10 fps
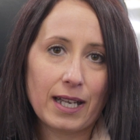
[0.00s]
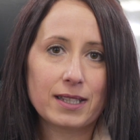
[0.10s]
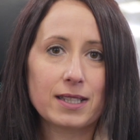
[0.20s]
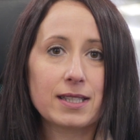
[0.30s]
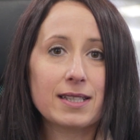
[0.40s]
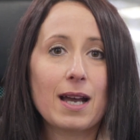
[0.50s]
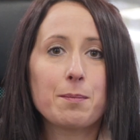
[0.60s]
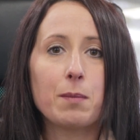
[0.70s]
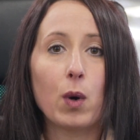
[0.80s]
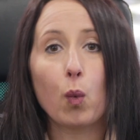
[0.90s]
and
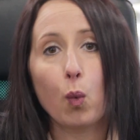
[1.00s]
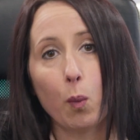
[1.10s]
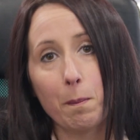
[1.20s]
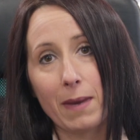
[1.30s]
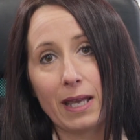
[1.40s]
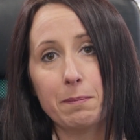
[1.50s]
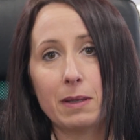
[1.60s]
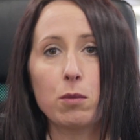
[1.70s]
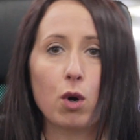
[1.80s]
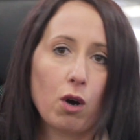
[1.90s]
some may
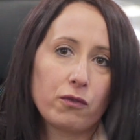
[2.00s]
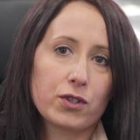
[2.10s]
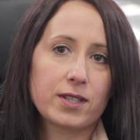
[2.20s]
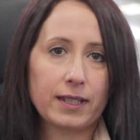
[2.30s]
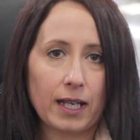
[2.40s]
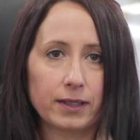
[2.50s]
be more obvious than